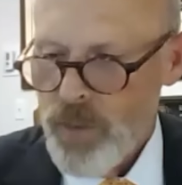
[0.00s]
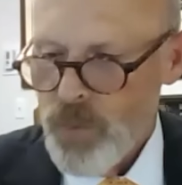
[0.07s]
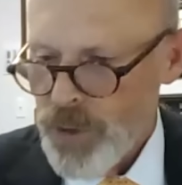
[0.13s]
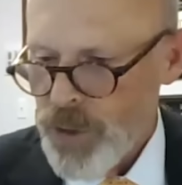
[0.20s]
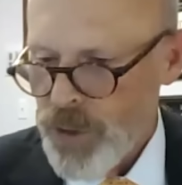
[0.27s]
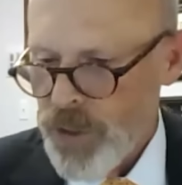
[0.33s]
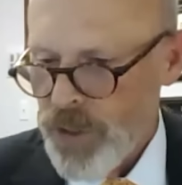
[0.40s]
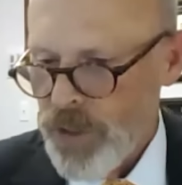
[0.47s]

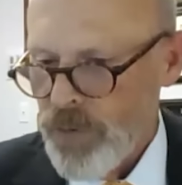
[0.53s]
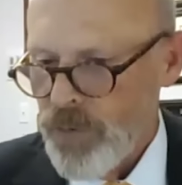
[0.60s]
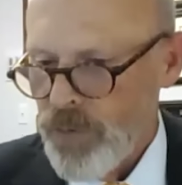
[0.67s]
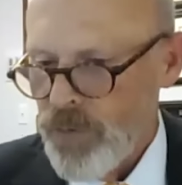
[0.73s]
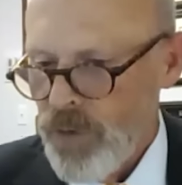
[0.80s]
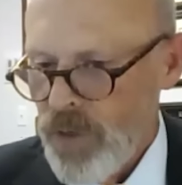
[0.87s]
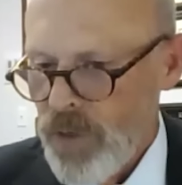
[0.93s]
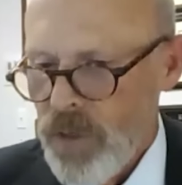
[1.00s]
which
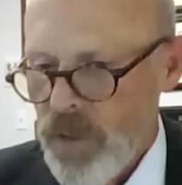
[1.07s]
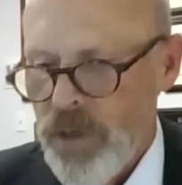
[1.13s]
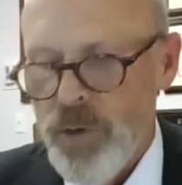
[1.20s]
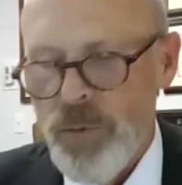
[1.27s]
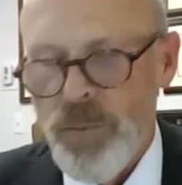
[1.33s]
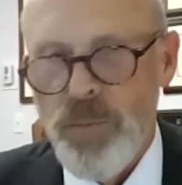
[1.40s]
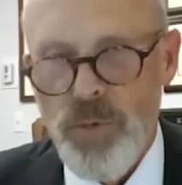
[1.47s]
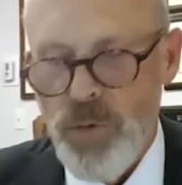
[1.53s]
is
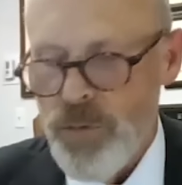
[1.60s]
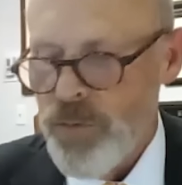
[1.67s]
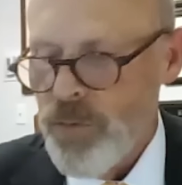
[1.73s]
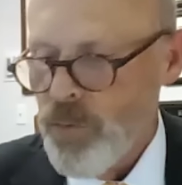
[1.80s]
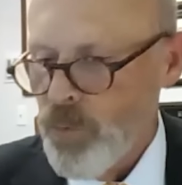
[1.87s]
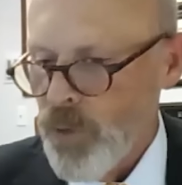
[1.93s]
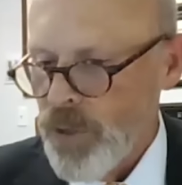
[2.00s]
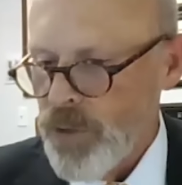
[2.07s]
Neither
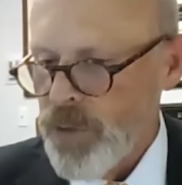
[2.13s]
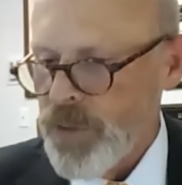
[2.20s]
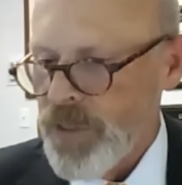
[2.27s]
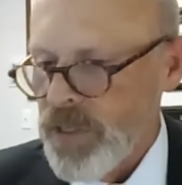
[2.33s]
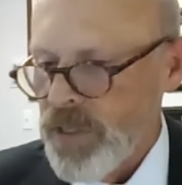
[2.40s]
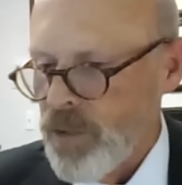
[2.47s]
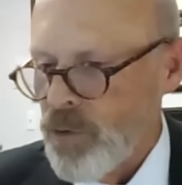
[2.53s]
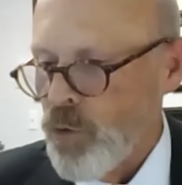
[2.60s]
Bruton,
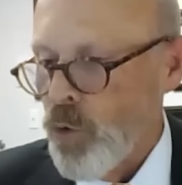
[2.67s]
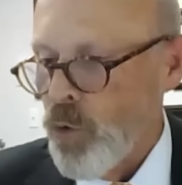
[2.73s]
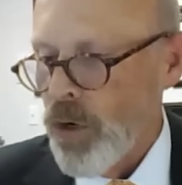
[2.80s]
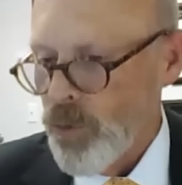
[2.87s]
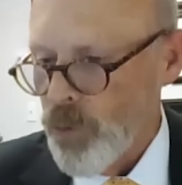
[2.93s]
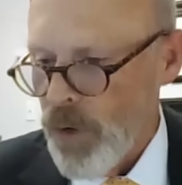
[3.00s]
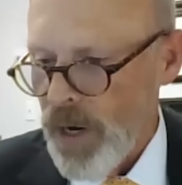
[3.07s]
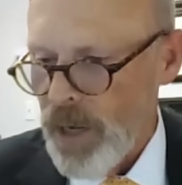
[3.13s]
Richardson,
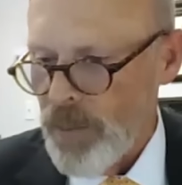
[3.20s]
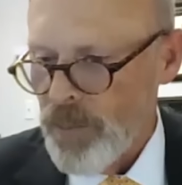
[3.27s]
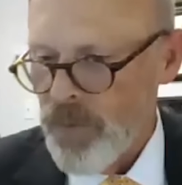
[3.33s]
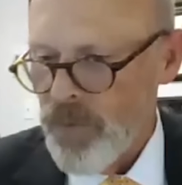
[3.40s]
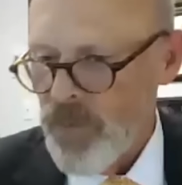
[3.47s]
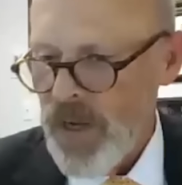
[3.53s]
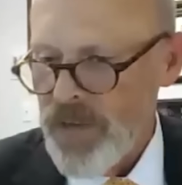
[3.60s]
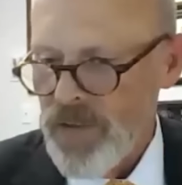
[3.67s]
nor Gray
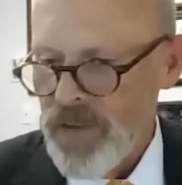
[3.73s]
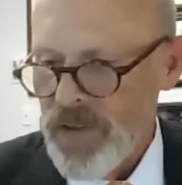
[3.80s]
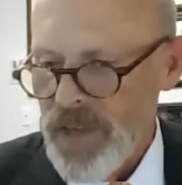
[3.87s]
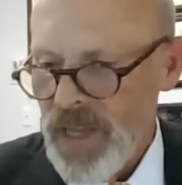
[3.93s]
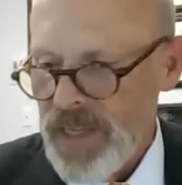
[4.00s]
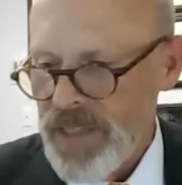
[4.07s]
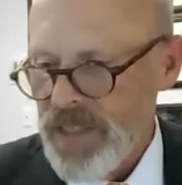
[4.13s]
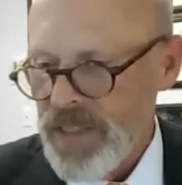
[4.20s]
provides a
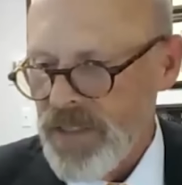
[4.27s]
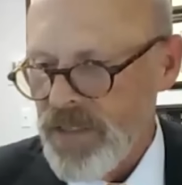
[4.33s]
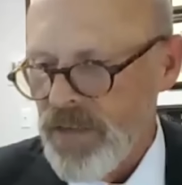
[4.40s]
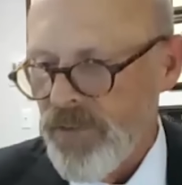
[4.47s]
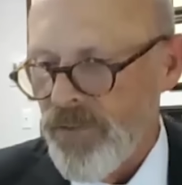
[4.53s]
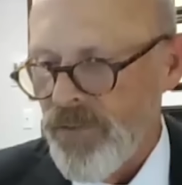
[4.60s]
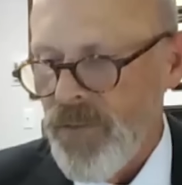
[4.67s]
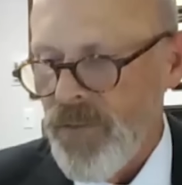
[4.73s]
license
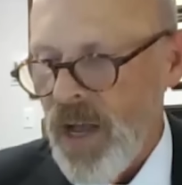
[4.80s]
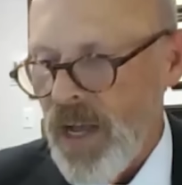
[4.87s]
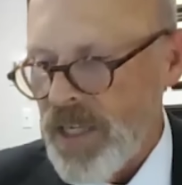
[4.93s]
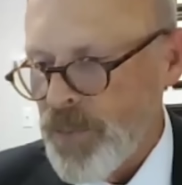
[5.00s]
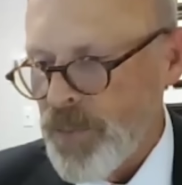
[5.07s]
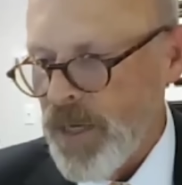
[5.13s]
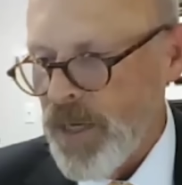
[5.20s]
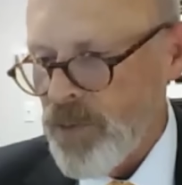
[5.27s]
to fly
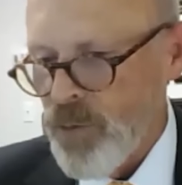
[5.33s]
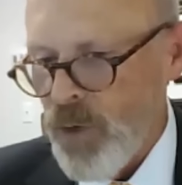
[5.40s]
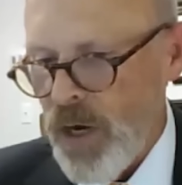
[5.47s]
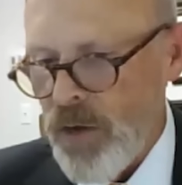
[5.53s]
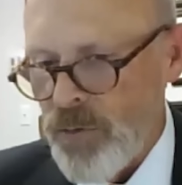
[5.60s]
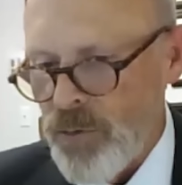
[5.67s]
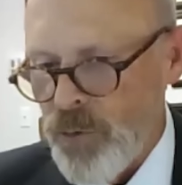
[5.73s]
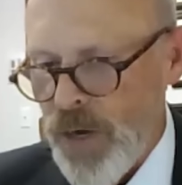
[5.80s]
spec
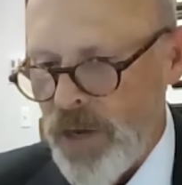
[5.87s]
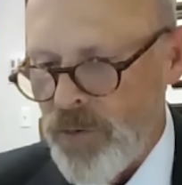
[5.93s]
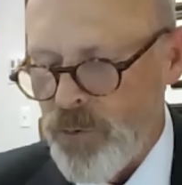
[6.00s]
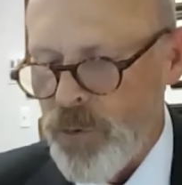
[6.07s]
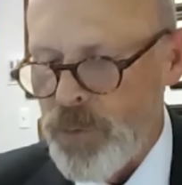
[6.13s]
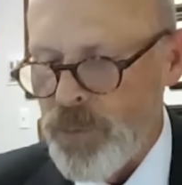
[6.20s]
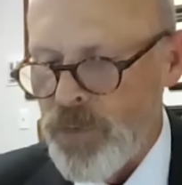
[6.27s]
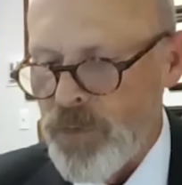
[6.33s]
trial
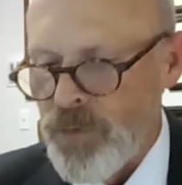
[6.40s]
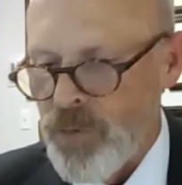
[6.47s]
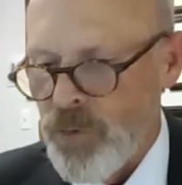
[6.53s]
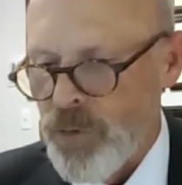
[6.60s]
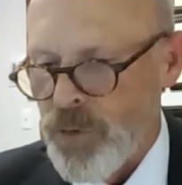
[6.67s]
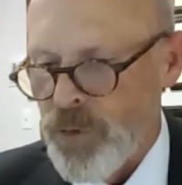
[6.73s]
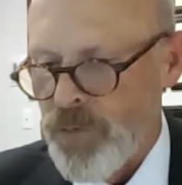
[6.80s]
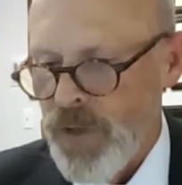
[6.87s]
transcripts in
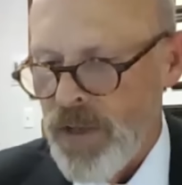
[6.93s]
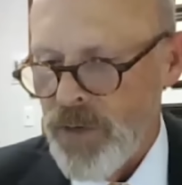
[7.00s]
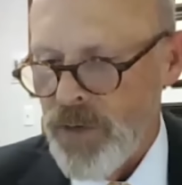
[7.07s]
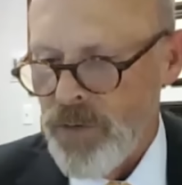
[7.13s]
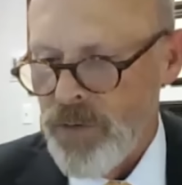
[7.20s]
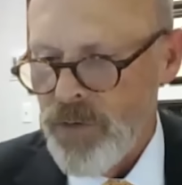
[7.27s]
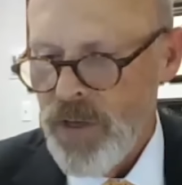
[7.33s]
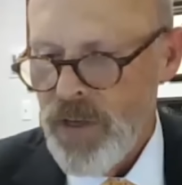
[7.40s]
search of
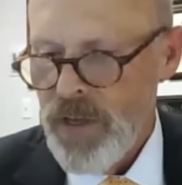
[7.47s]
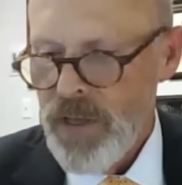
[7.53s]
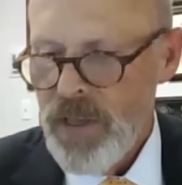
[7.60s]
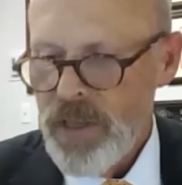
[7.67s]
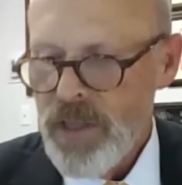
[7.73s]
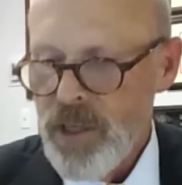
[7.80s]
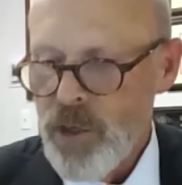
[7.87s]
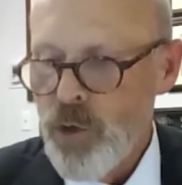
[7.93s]
evidence
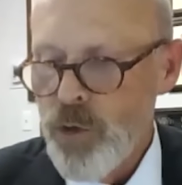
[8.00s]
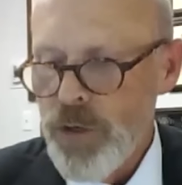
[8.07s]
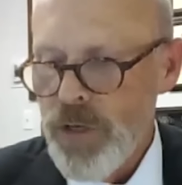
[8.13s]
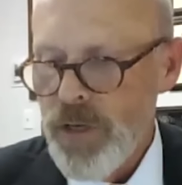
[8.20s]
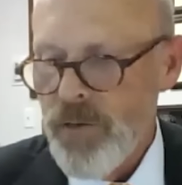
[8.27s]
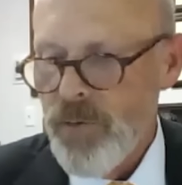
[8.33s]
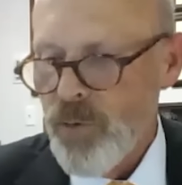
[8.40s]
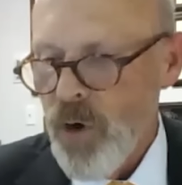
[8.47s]
that
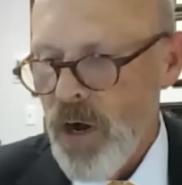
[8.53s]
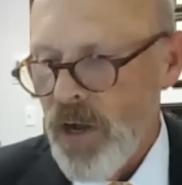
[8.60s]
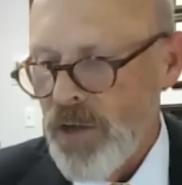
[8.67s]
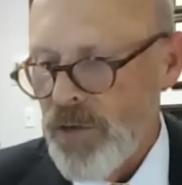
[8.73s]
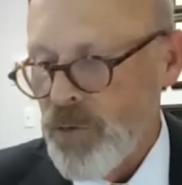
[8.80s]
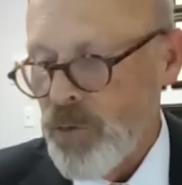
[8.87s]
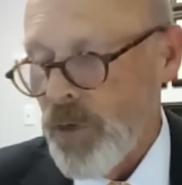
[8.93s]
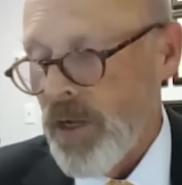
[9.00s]
could give
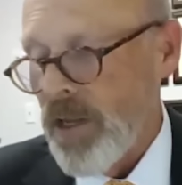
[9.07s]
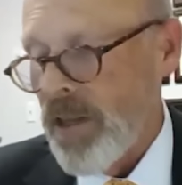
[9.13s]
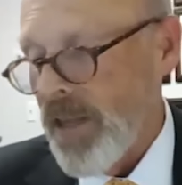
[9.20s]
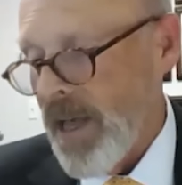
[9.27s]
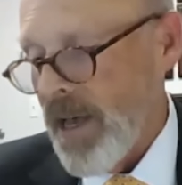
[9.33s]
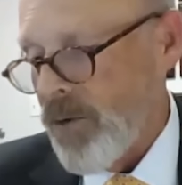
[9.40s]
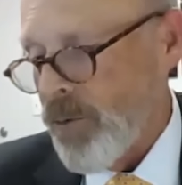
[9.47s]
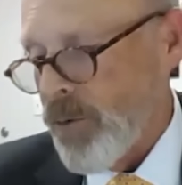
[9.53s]
rise to a
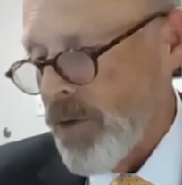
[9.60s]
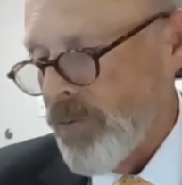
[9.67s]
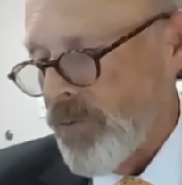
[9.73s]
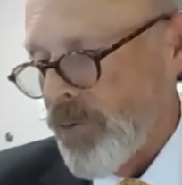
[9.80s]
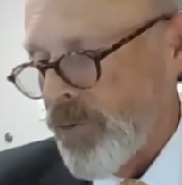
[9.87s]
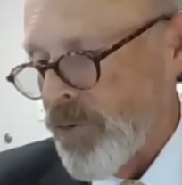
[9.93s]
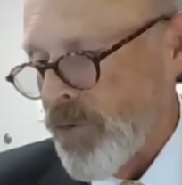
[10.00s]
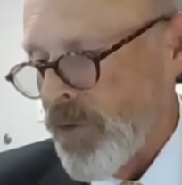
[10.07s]
collateral
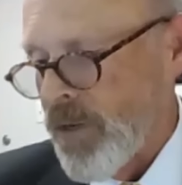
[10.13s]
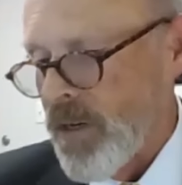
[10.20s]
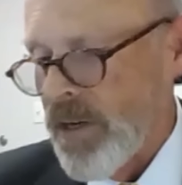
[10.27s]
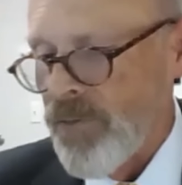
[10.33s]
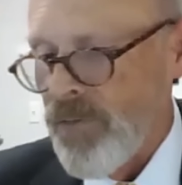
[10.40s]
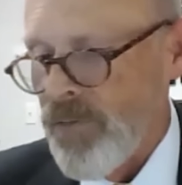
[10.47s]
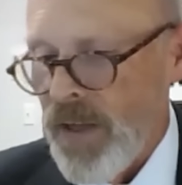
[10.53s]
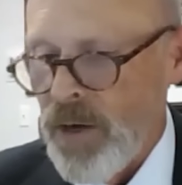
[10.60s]
inference that a
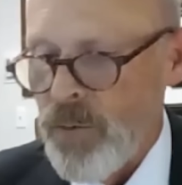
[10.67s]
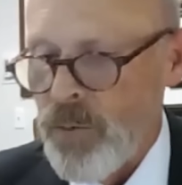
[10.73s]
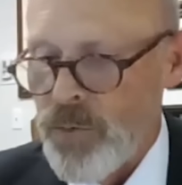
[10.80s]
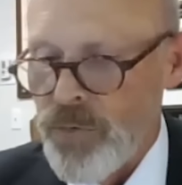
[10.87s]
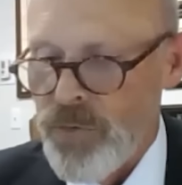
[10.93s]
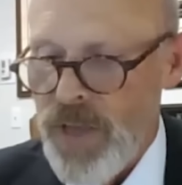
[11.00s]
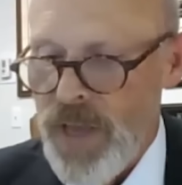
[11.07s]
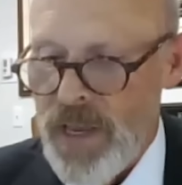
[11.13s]
defendant
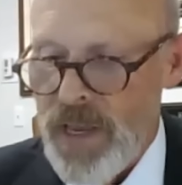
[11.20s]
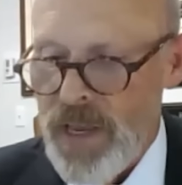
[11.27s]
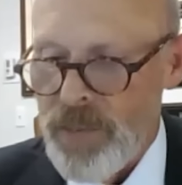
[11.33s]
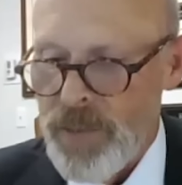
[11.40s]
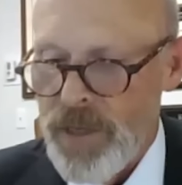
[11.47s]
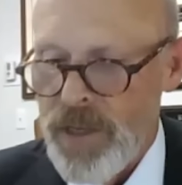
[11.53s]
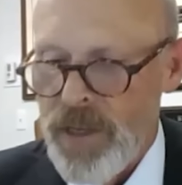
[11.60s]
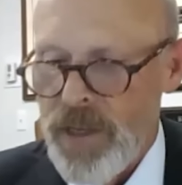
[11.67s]
was
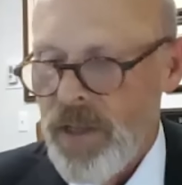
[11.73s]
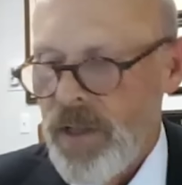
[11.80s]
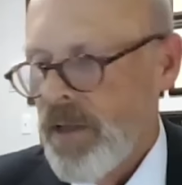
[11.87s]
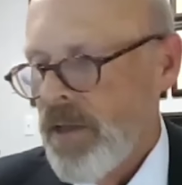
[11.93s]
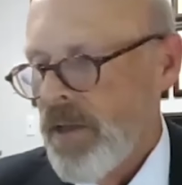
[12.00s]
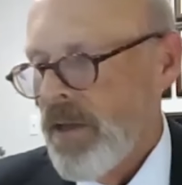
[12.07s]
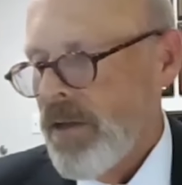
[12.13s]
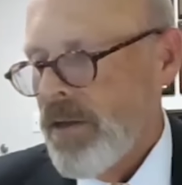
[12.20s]
named
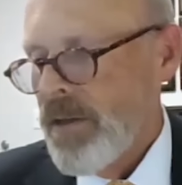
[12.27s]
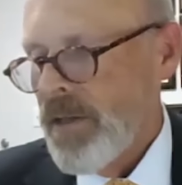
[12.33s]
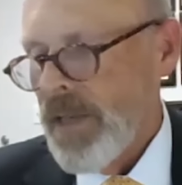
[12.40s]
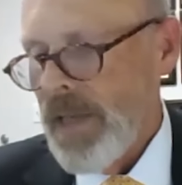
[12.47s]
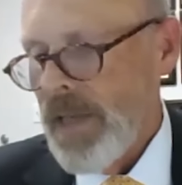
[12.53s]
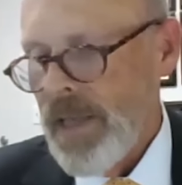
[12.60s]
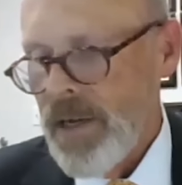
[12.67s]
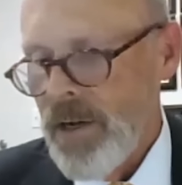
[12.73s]

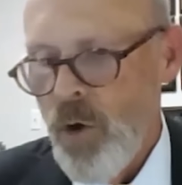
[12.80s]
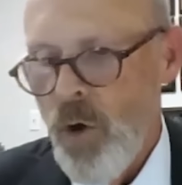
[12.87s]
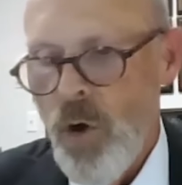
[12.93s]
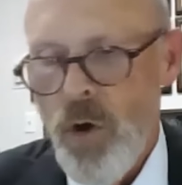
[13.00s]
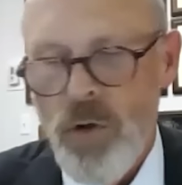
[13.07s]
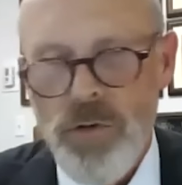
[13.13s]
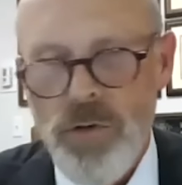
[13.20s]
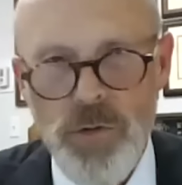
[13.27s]
in an
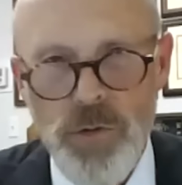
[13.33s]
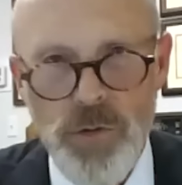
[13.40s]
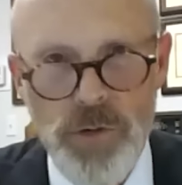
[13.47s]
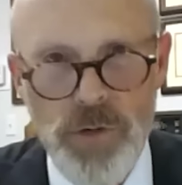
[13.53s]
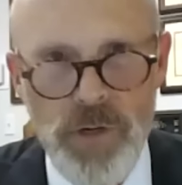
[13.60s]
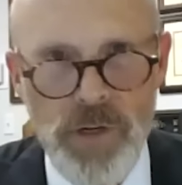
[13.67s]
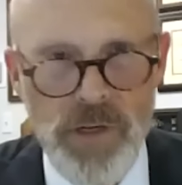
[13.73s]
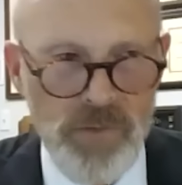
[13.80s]

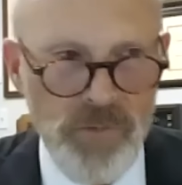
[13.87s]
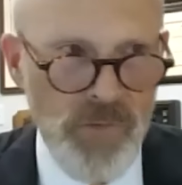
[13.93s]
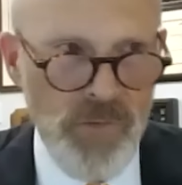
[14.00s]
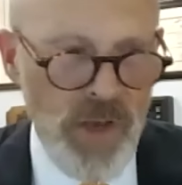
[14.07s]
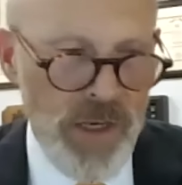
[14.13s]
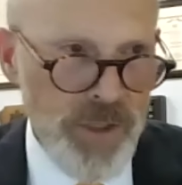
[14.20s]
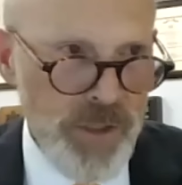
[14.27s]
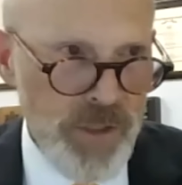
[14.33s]
altered
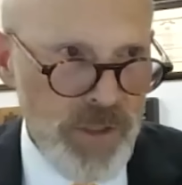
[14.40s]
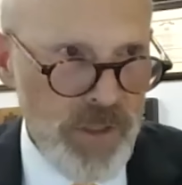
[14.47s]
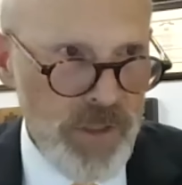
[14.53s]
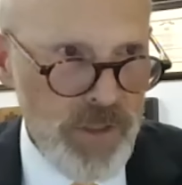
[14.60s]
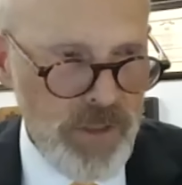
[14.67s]
confession.